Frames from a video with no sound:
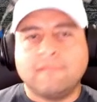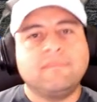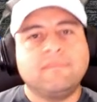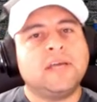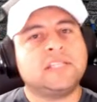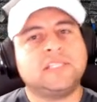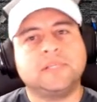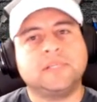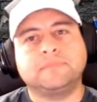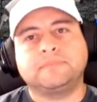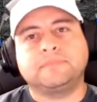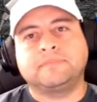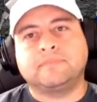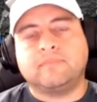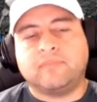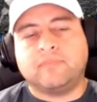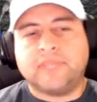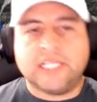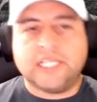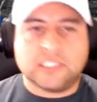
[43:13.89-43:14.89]
That's it.
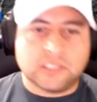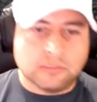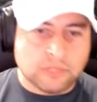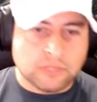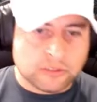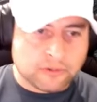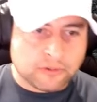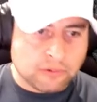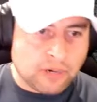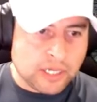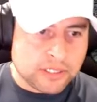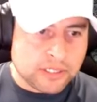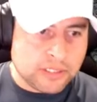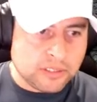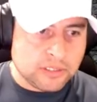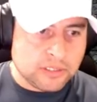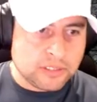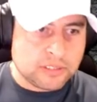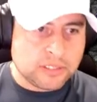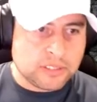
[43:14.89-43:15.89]
Thanks so much for
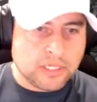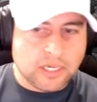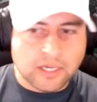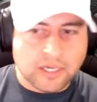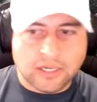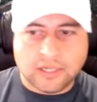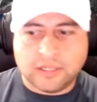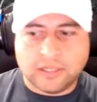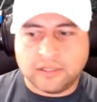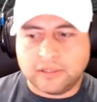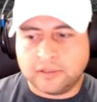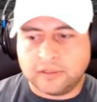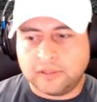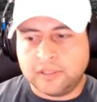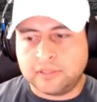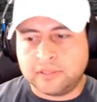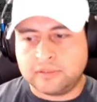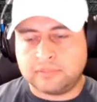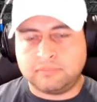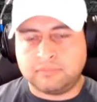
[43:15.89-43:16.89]
watching this
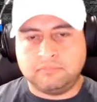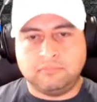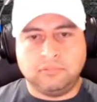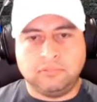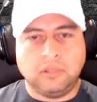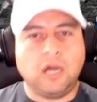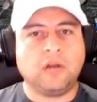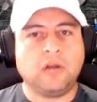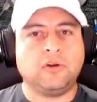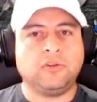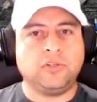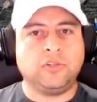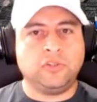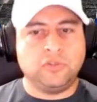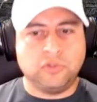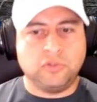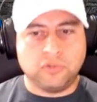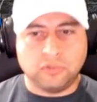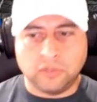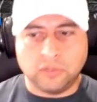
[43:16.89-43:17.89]
longer than
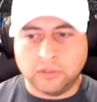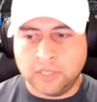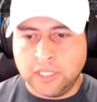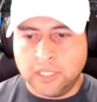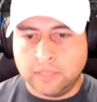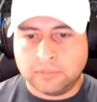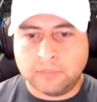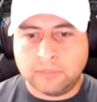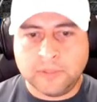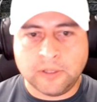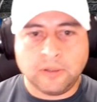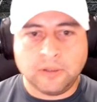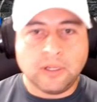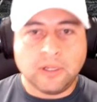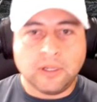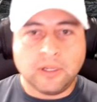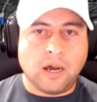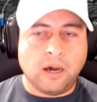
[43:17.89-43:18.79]
usual premiere.